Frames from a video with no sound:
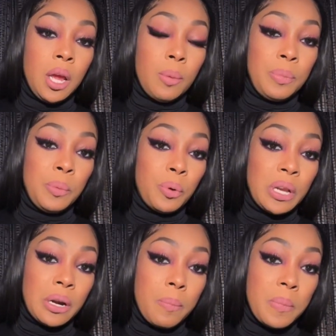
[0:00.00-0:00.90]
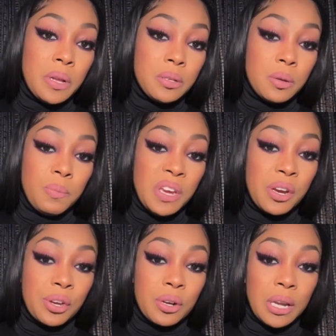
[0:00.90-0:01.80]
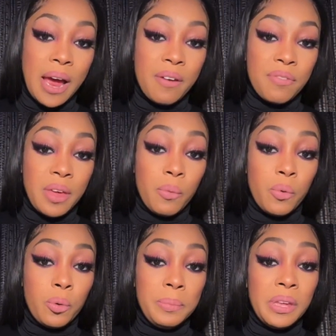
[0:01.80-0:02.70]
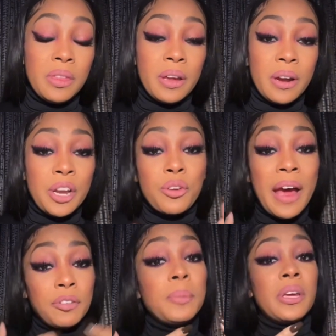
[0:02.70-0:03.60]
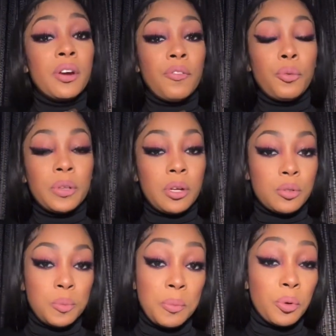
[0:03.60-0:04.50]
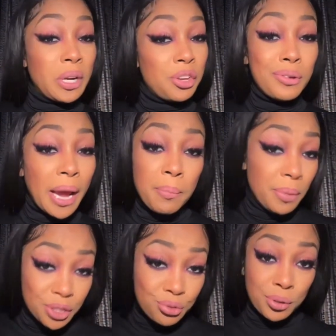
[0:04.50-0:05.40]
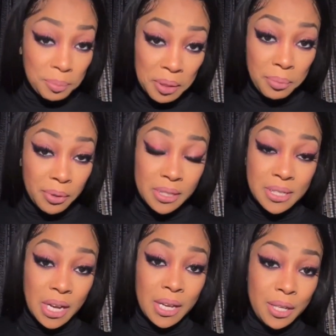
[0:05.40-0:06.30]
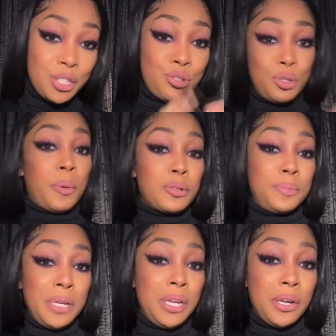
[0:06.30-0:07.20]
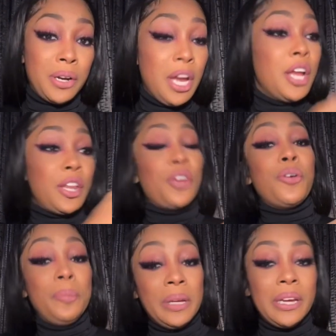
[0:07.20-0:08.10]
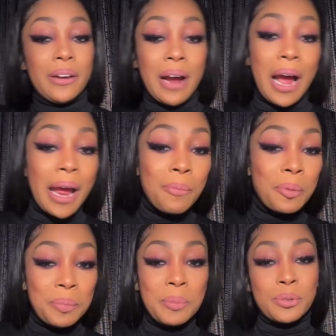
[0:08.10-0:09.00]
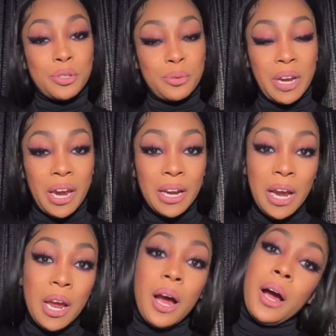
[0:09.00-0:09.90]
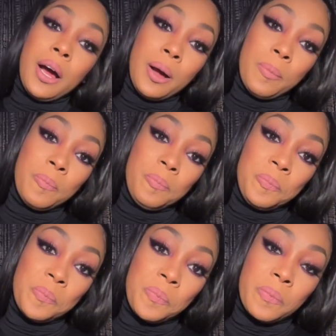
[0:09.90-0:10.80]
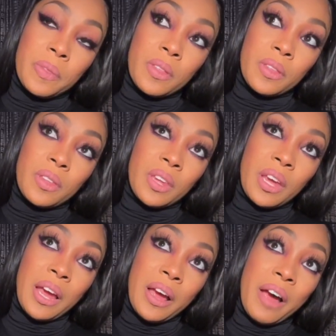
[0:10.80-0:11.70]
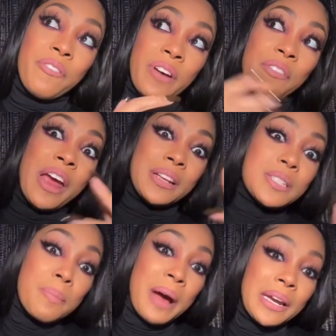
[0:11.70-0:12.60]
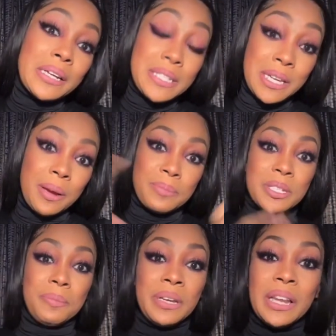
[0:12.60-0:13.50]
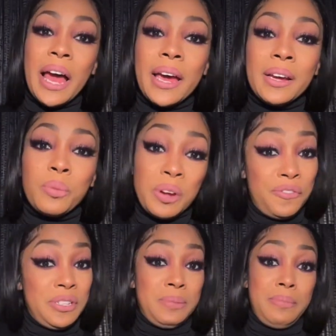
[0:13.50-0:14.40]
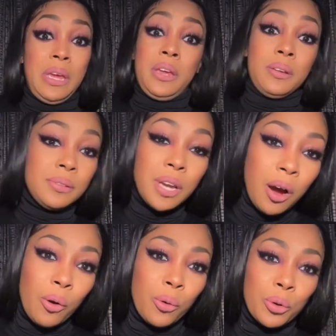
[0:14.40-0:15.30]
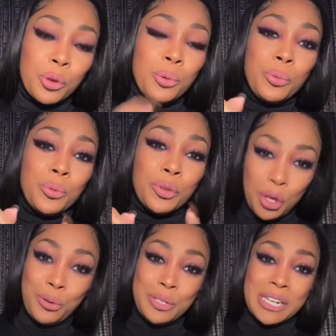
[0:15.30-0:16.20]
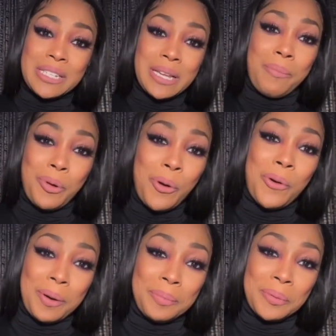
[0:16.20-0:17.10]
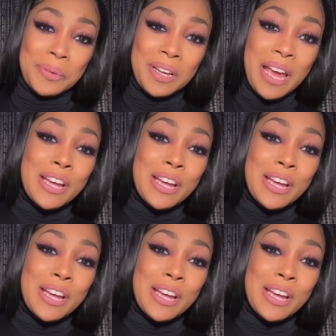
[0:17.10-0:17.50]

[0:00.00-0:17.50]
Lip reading: And people that are meant to be in your life, they will be there. And you have to be careful with those people. Now, you can't mistreat people and say that you're supposed to be here, then you'll be here. I hate when people do that. I've had somebody attempt to be like, well, if it's meant, no, you did something horrible.